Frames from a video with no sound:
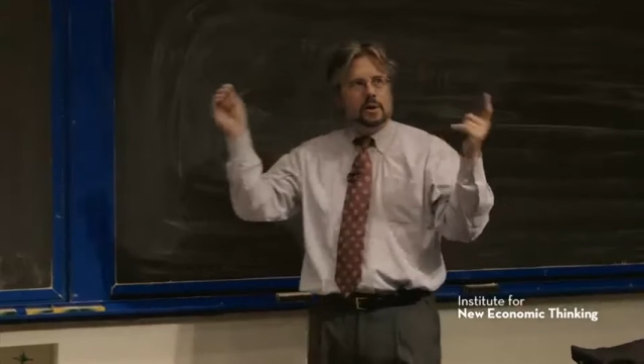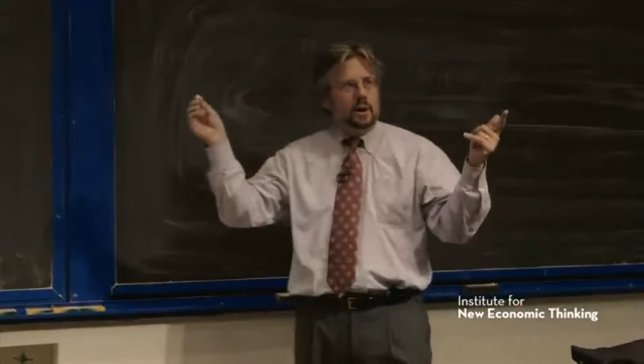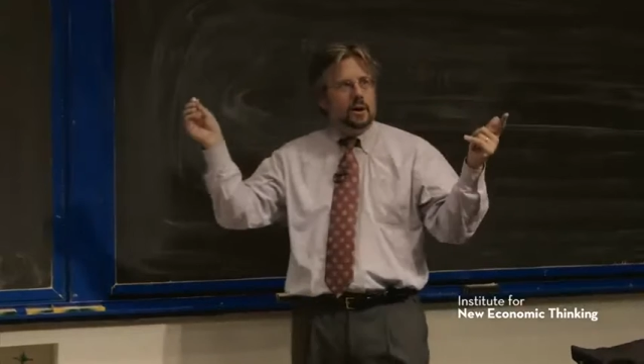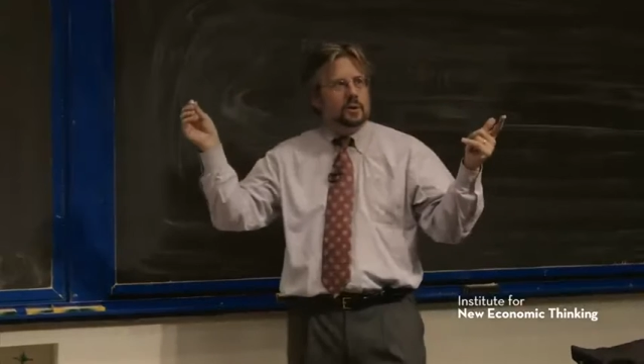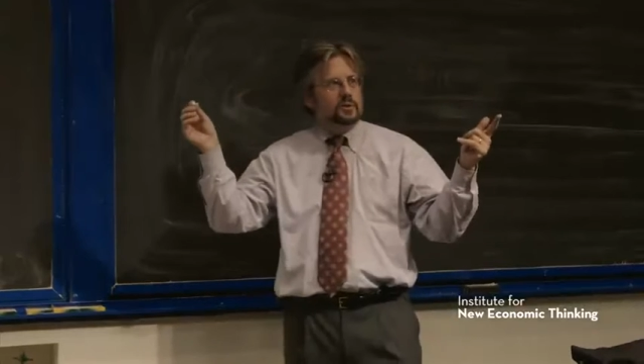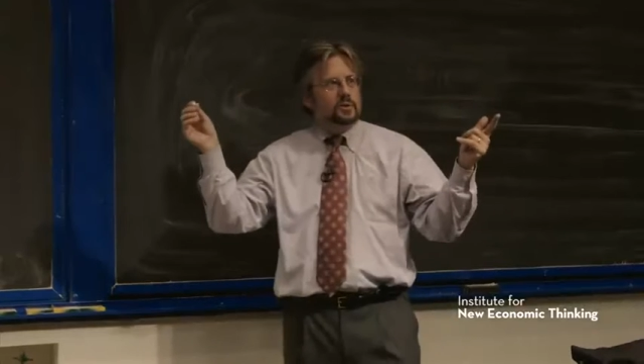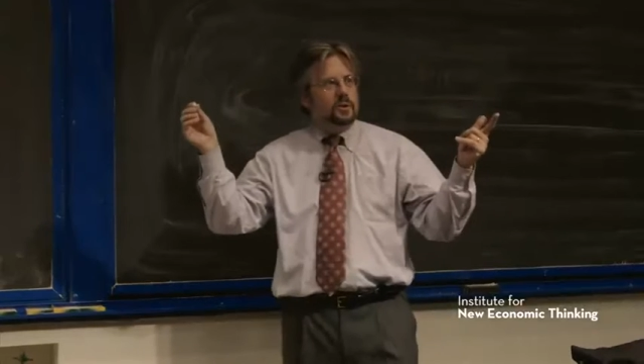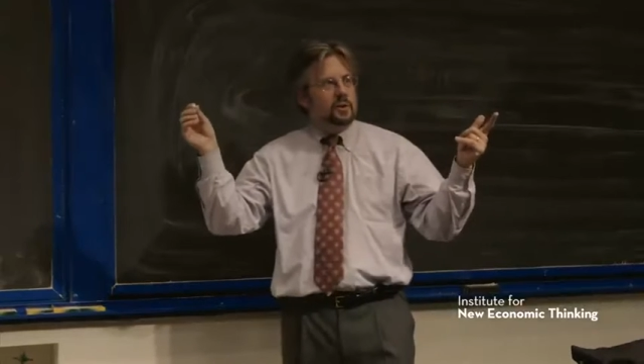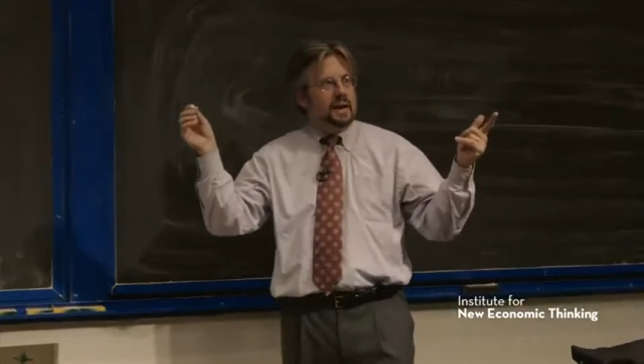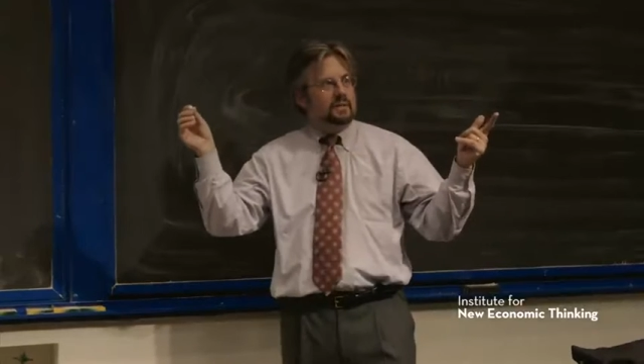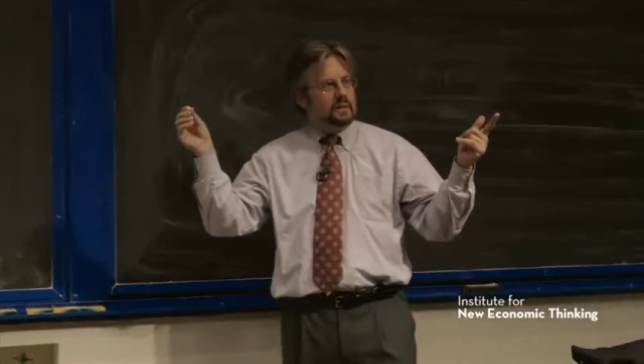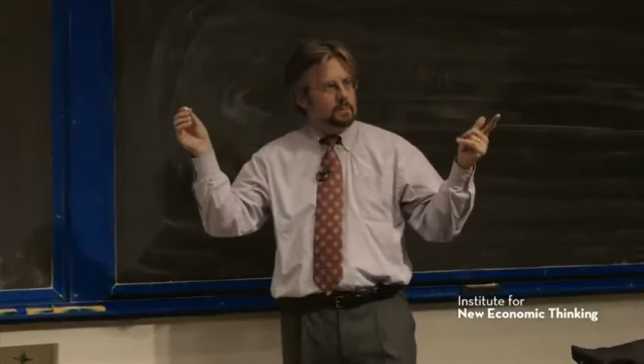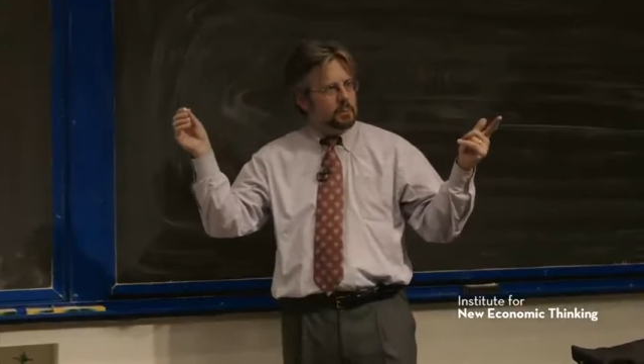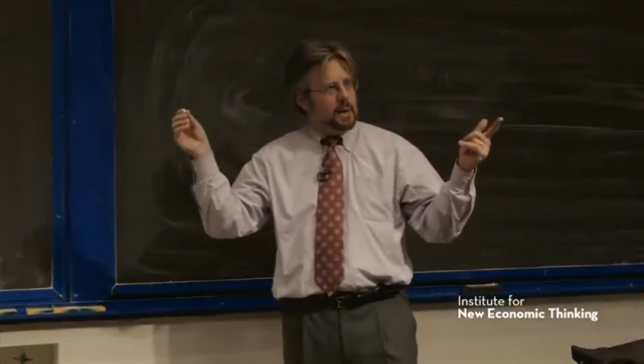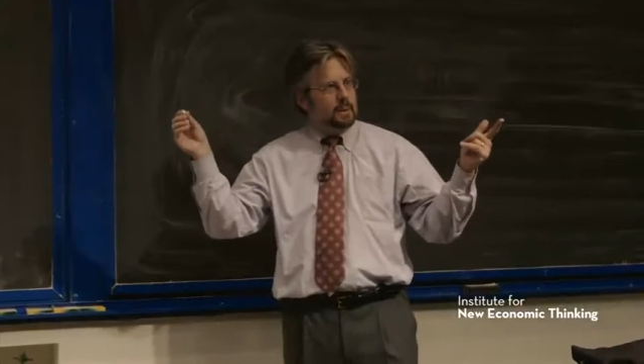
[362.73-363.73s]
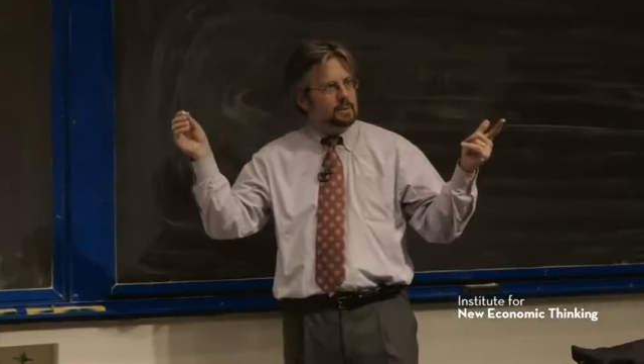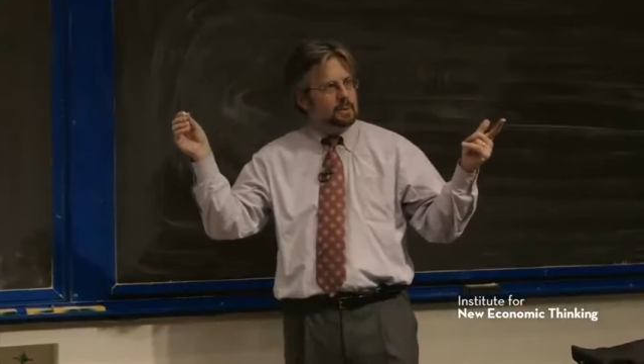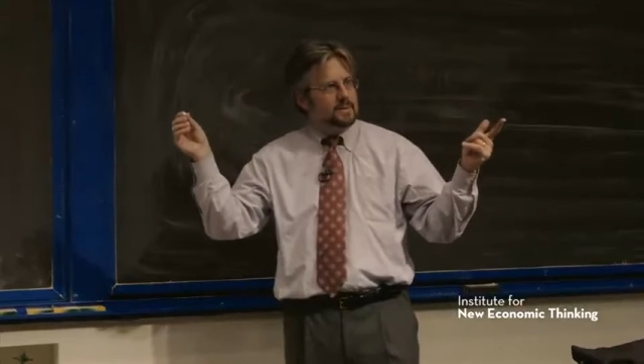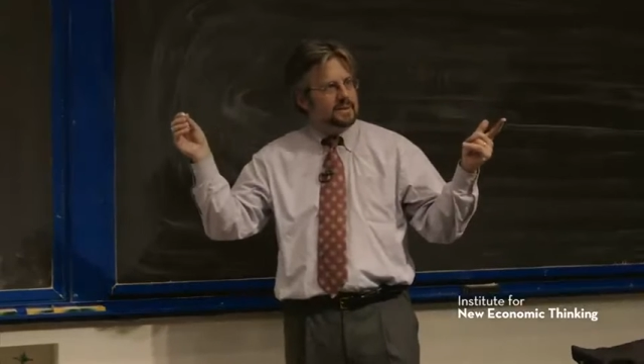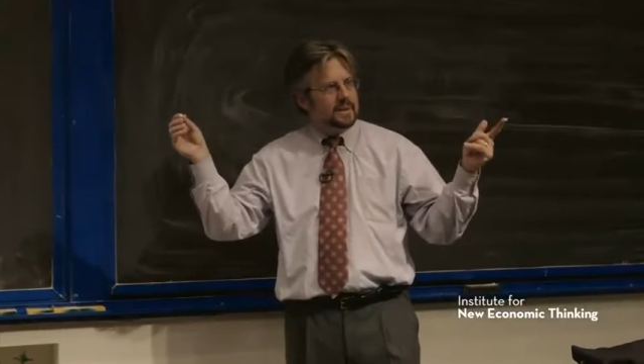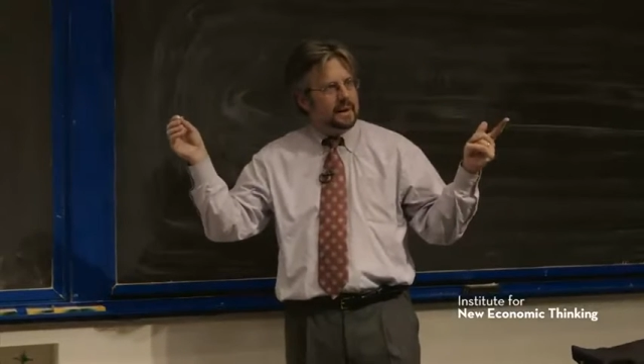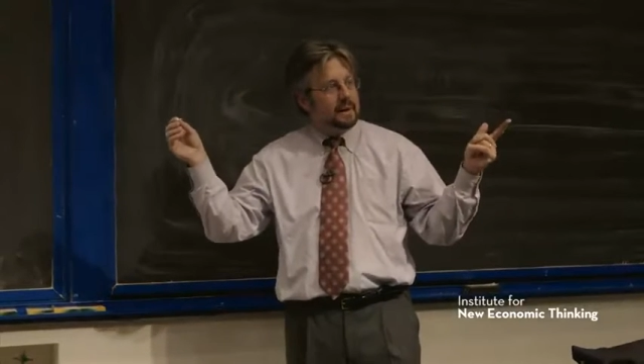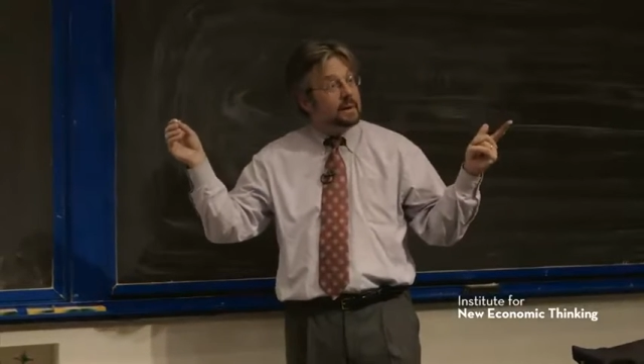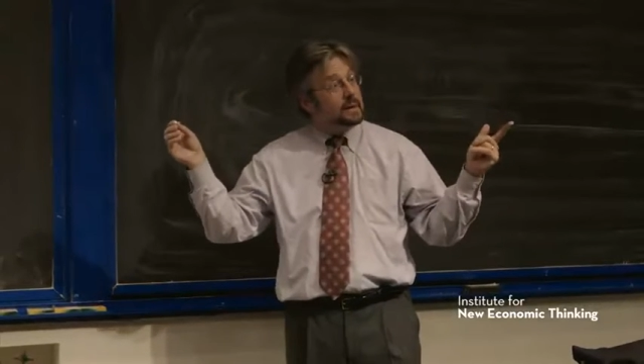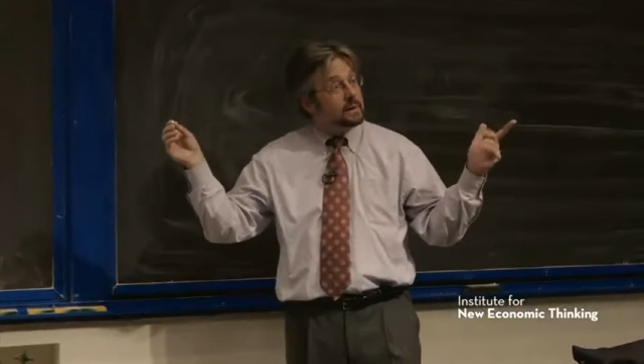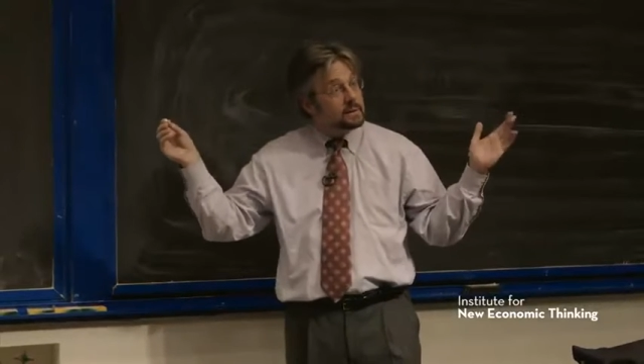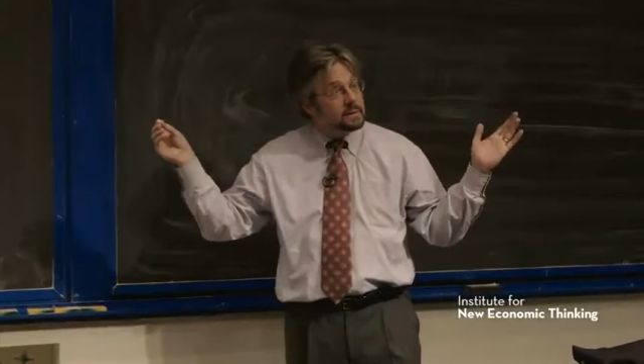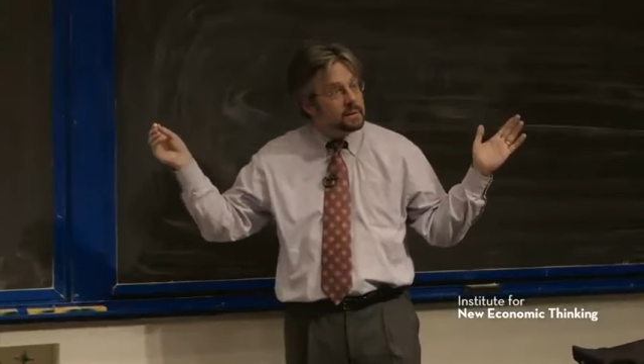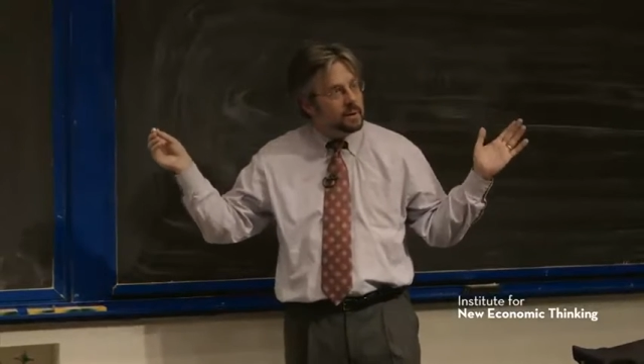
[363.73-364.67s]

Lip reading: knows you're having problems settling.